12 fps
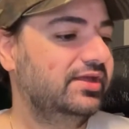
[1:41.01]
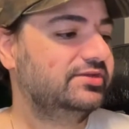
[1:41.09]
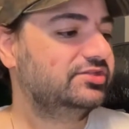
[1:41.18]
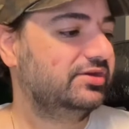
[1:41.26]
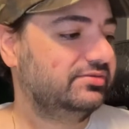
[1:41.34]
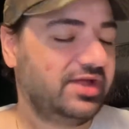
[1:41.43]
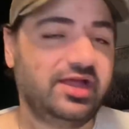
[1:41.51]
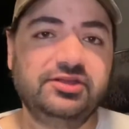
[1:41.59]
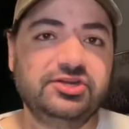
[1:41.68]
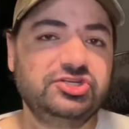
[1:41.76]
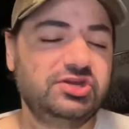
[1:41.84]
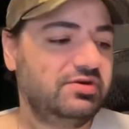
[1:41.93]
So I'm going
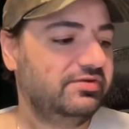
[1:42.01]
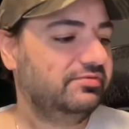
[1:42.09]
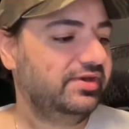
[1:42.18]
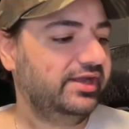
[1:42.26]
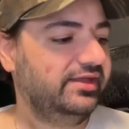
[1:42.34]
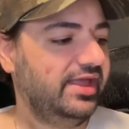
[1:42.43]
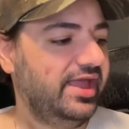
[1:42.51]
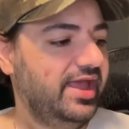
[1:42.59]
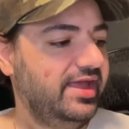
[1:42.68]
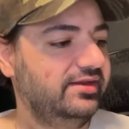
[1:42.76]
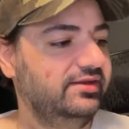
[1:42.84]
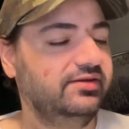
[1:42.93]
to show off what I
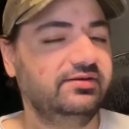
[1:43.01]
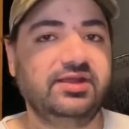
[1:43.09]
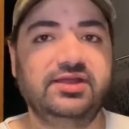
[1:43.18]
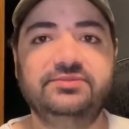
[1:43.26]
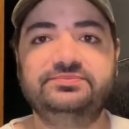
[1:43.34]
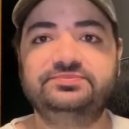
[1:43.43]
had here.